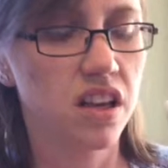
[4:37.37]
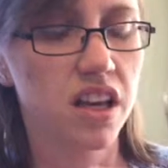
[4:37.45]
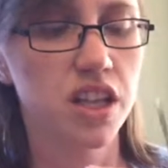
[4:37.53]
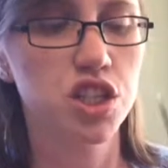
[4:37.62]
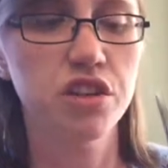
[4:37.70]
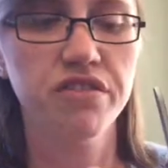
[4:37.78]

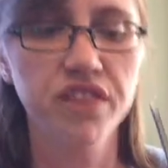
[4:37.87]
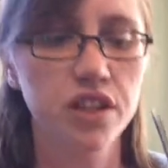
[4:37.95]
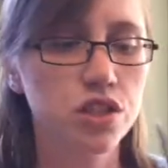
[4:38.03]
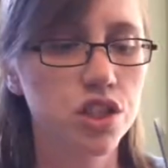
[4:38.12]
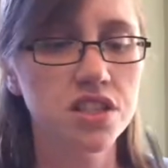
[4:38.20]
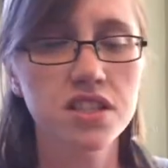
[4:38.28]
It should feel
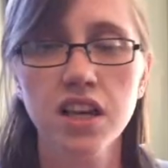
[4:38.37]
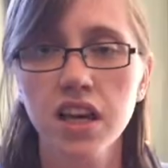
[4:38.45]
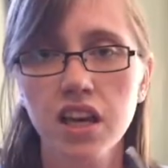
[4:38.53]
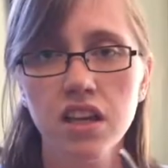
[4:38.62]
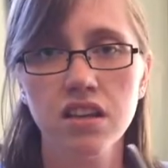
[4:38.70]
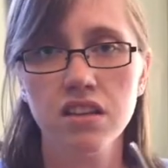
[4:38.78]
just
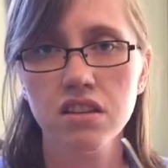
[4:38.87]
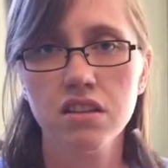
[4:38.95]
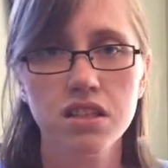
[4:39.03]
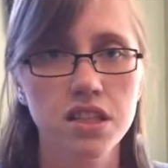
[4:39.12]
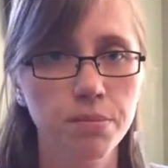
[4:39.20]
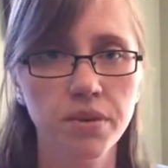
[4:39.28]
like the
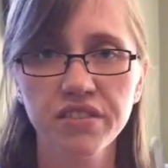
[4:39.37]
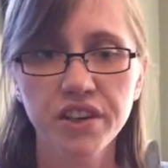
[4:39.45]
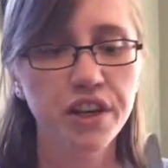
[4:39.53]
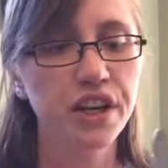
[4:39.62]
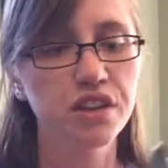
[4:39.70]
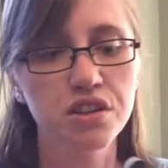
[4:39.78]
tip of your
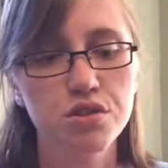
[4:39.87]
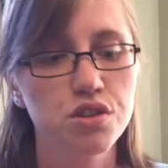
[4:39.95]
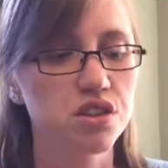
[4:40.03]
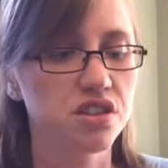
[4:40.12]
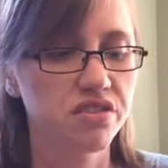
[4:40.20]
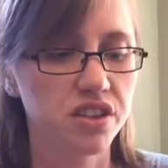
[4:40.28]
nail
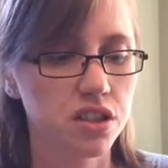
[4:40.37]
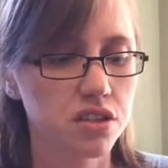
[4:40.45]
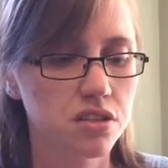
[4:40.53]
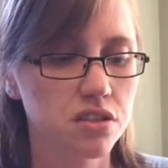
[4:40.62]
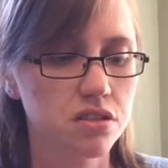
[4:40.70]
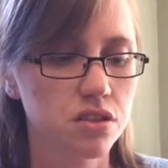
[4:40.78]
usually
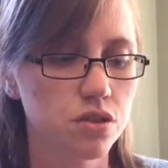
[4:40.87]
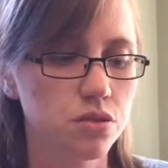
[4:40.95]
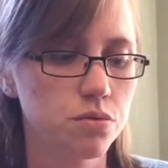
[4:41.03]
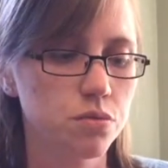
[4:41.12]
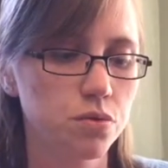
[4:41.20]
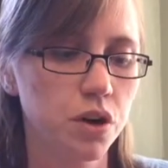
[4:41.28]
feels. So
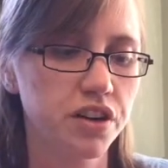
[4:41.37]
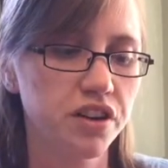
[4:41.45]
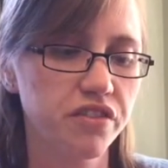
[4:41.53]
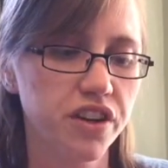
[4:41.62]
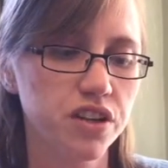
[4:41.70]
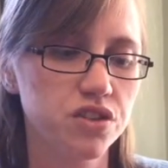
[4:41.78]
you run your
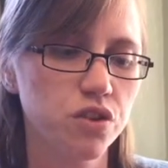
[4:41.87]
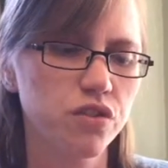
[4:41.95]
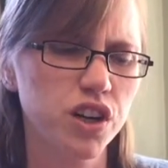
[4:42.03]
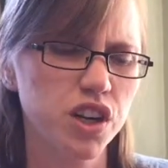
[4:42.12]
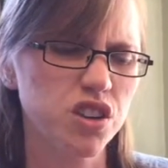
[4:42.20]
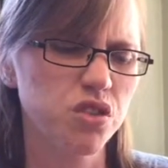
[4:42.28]
fingers over
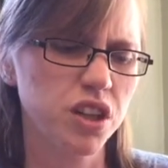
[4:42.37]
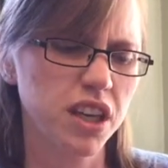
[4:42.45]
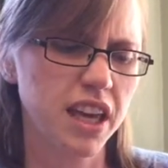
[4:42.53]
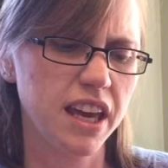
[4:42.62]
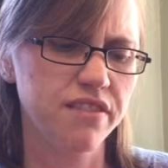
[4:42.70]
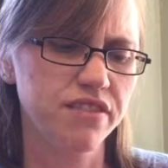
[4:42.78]
it and you really
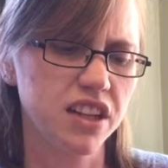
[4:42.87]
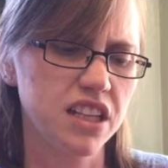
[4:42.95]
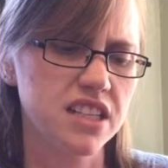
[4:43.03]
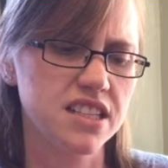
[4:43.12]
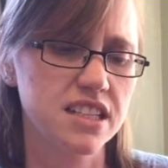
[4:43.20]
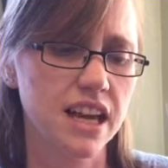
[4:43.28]
can't feel
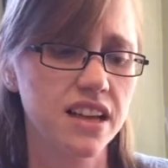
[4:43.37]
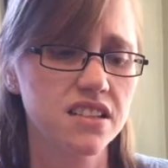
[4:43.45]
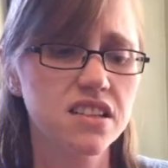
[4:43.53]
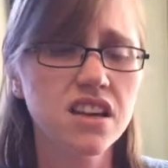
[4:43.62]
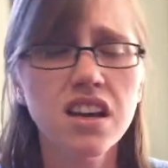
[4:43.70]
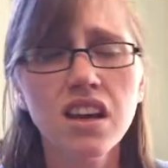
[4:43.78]
any snags.
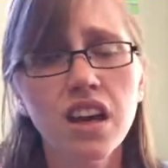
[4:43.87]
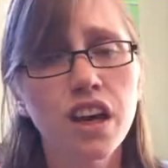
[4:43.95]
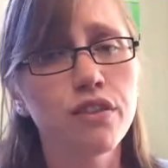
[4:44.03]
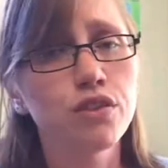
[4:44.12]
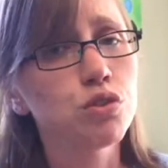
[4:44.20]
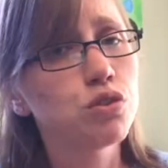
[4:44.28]

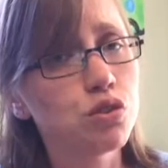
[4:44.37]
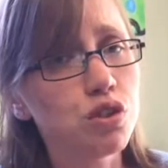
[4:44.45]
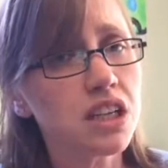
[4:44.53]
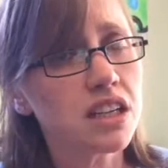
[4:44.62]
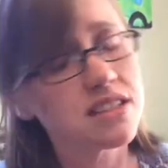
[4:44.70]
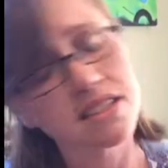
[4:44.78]
If you do
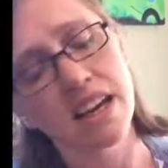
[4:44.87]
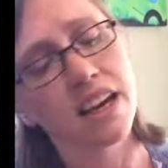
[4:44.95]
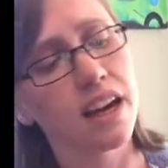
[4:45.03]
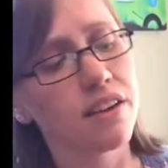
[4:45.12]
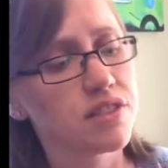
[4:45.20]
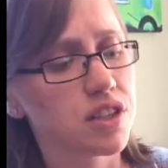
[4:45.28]
get a snag
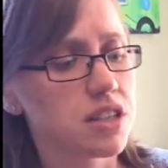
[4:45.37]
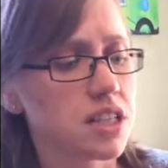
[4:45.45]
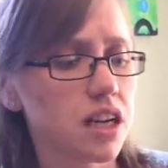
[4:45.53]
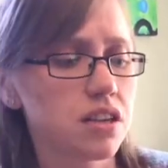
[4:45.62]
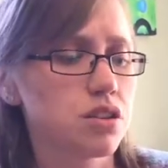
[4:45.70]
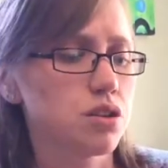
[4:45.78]
after a day
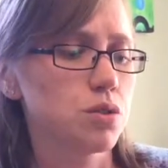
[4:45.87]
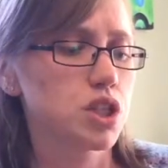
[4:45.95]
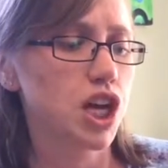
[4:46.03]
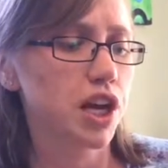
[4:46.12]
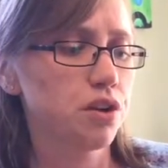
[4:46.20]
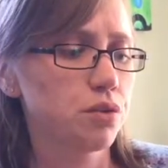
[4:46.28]
or two, which
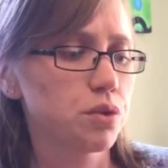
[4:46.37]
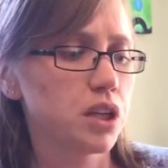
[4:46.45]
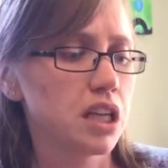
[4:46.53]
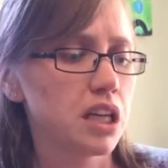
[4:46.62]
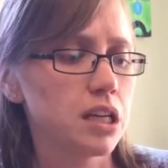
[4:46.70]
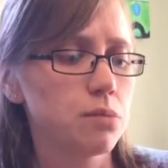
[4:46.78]
I don't
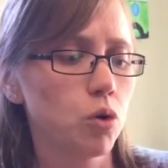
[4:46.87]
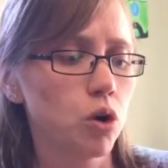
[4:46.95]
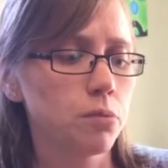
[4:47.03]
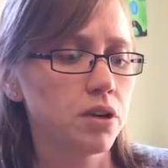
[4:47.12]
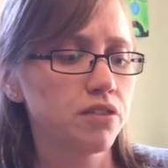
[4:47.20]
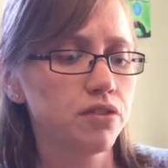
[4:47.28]
really anymore,
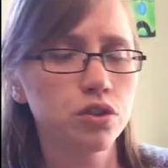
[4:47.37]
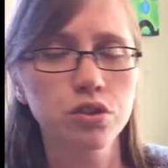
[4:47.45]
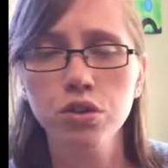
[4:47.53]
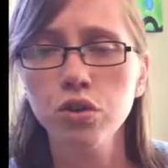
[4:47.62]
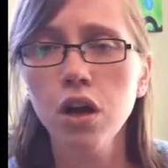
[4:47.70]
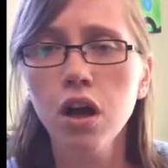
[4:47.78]
but if you do,